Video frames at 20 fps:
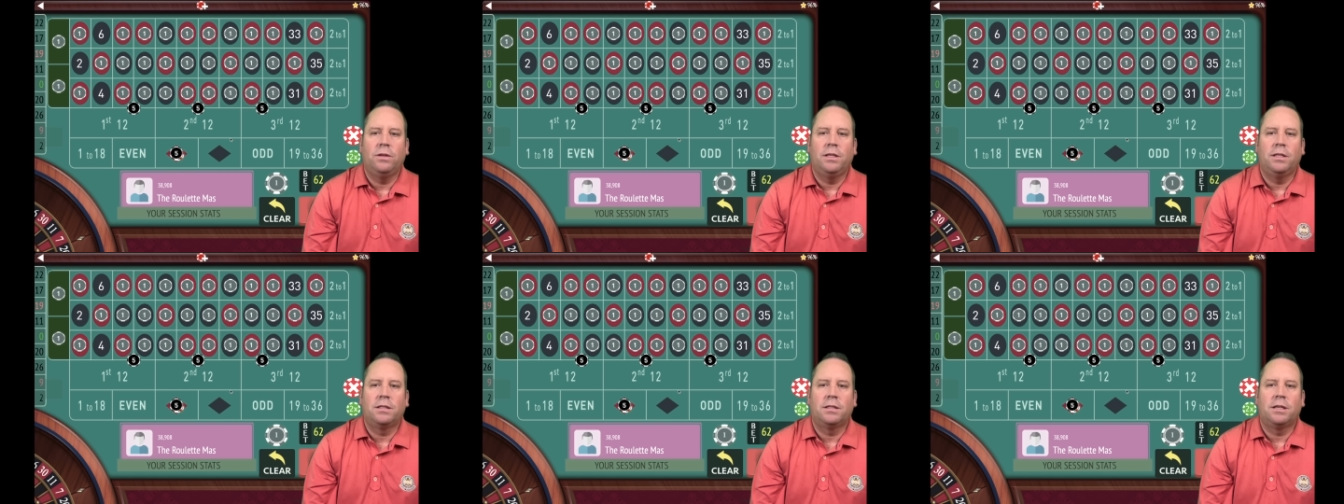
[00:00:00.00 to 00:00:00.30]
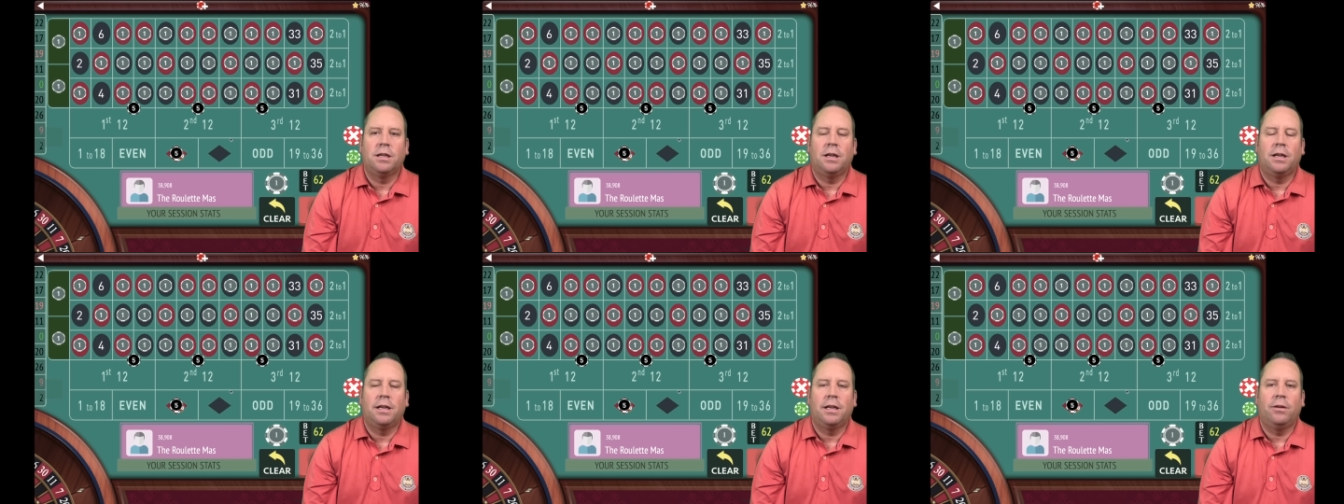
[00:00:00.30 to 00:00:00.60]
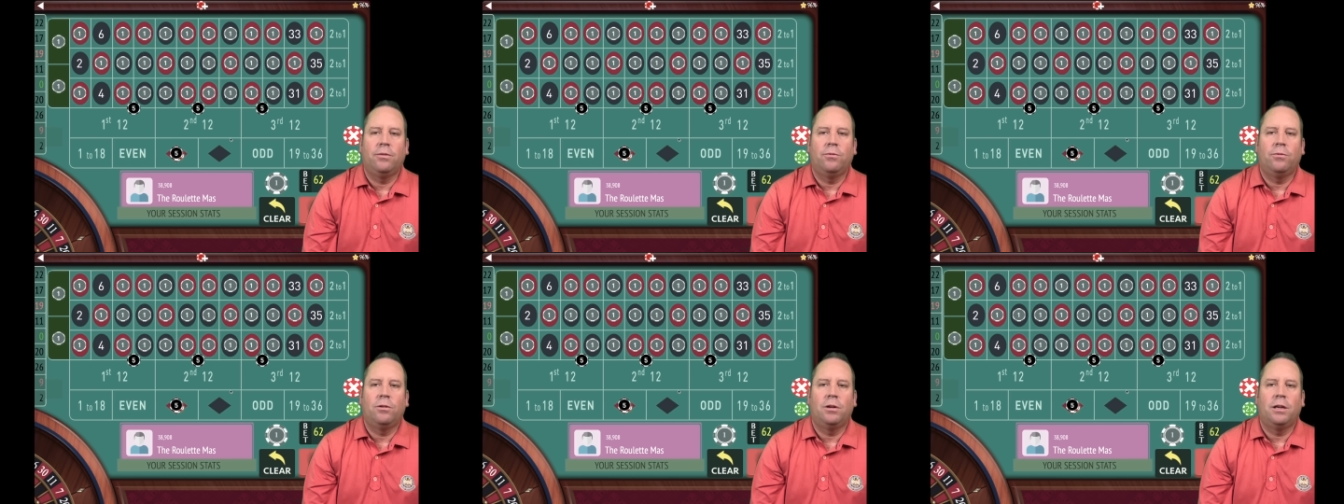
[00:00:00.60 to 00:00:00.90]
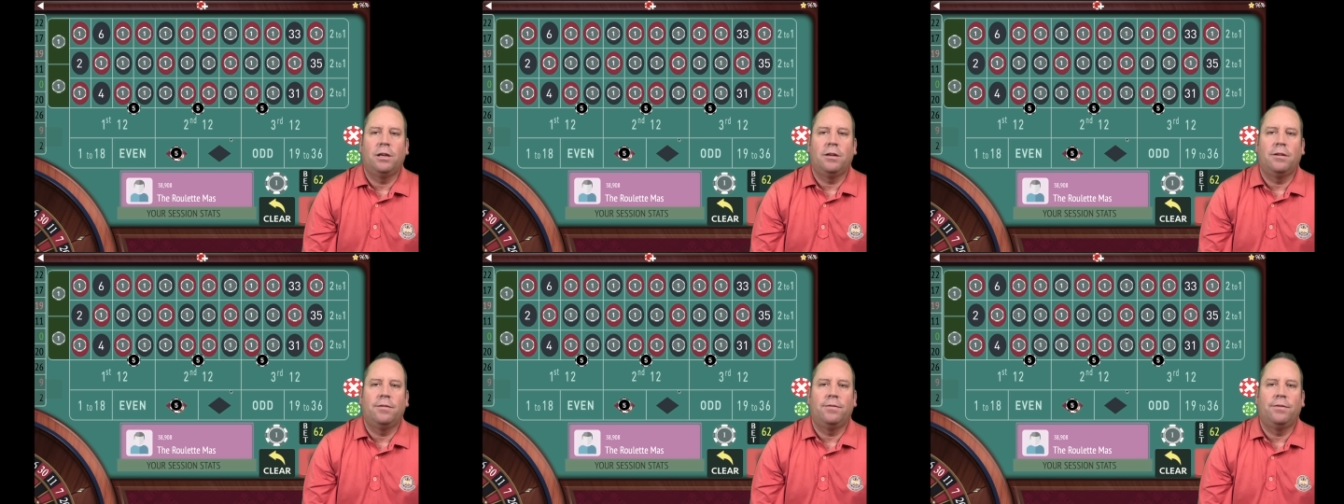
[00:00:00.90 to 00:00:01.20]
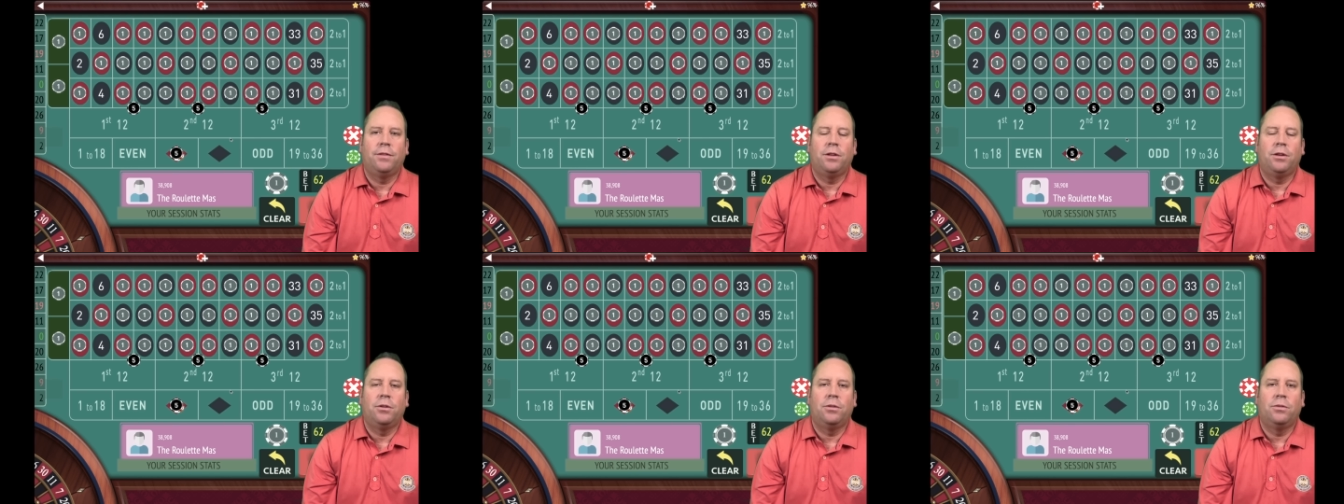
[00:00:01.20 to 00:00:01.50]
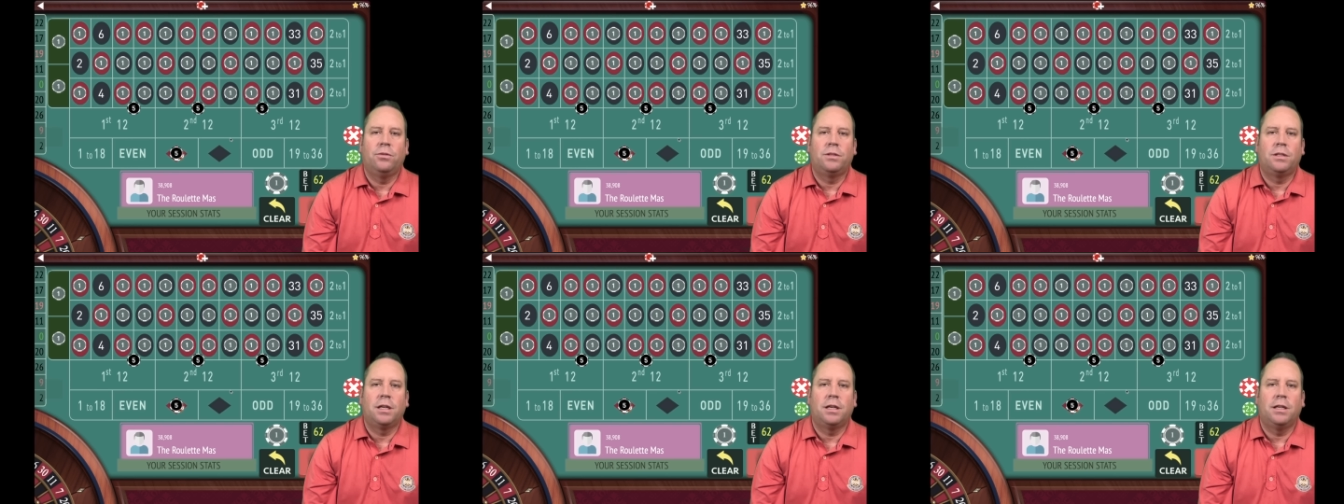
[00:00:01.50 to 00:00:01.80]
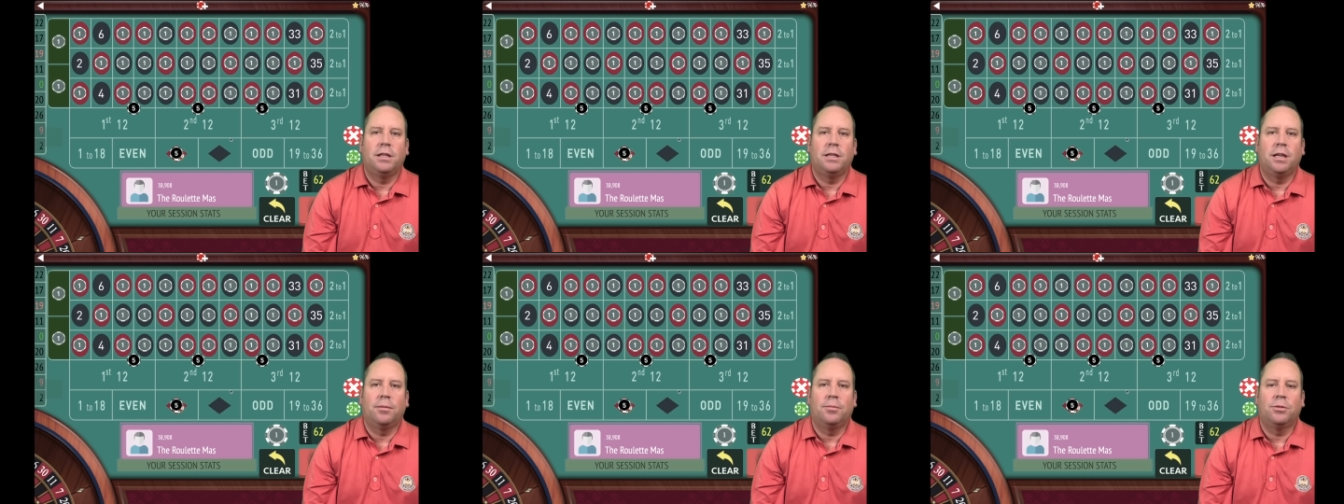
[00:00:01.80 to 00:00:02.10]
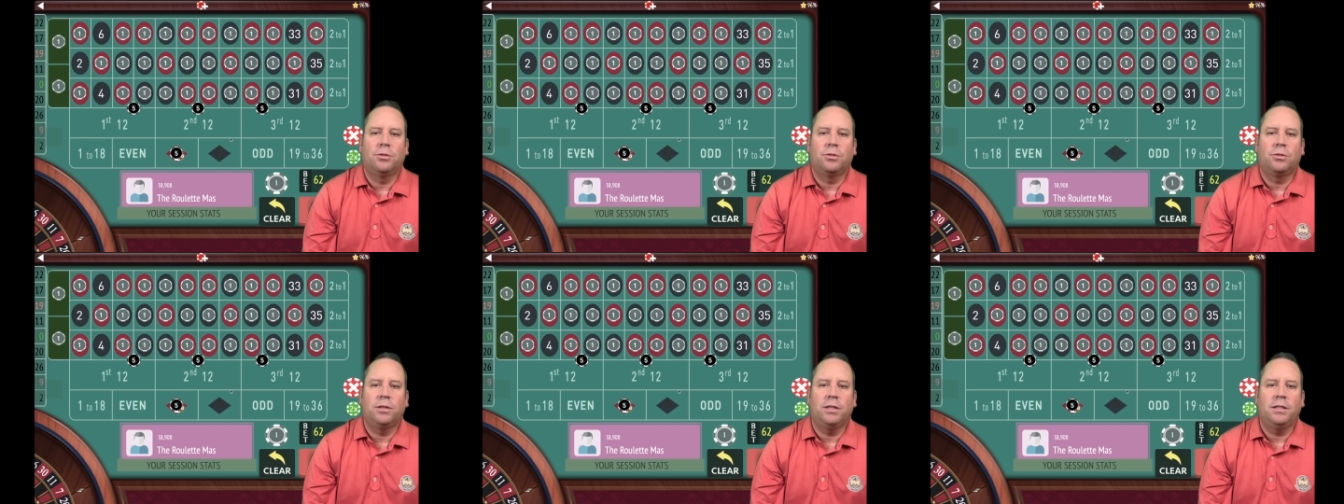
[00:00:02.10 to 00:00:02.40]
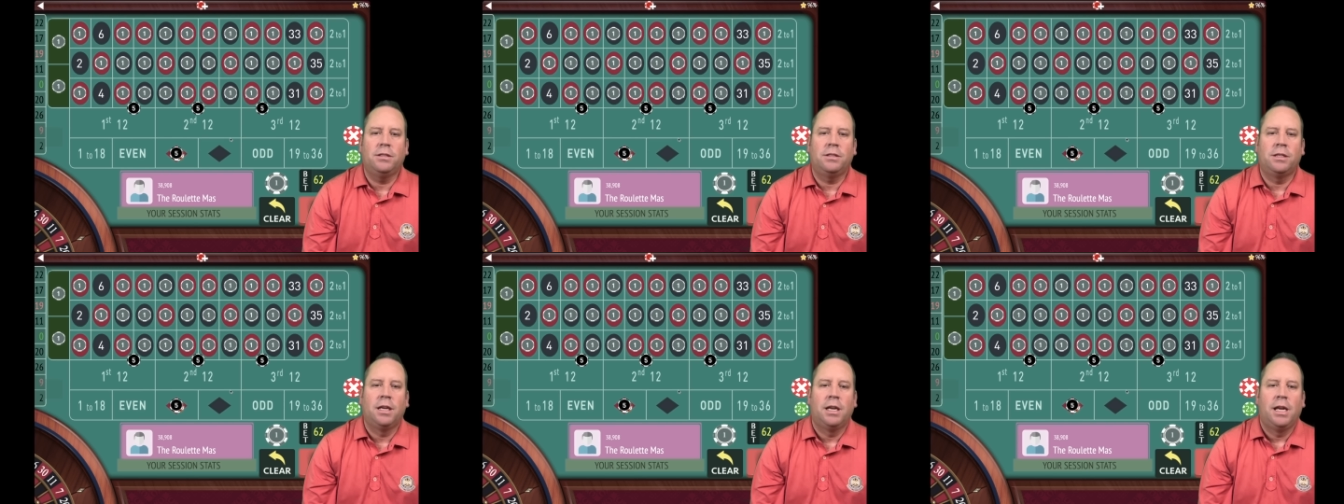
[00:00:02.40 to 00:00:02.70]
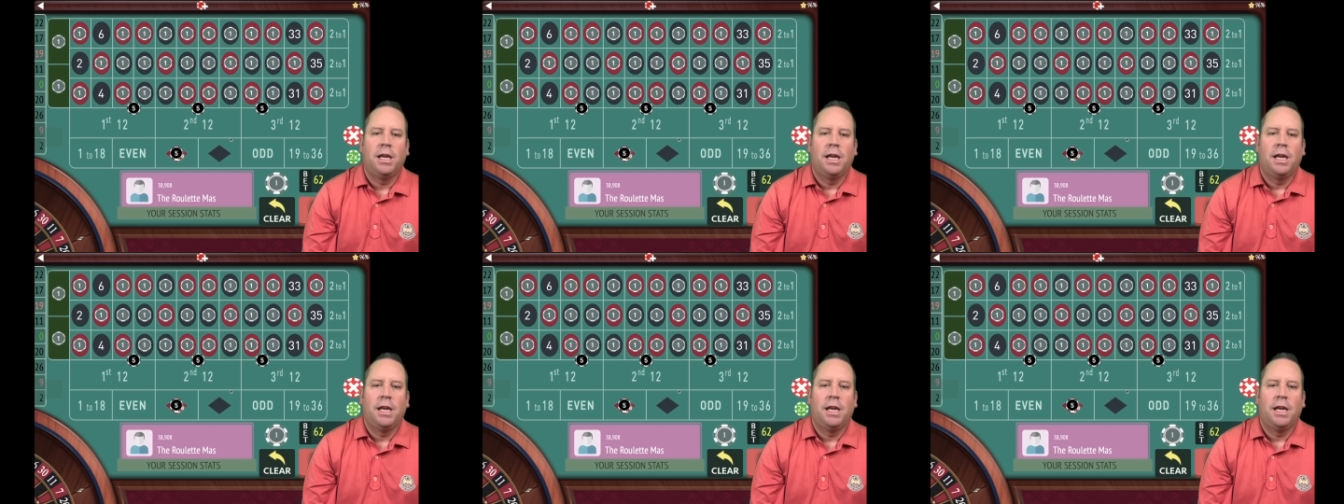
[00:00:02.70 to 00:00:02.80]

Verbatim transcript: is not in one of those uh, double streets.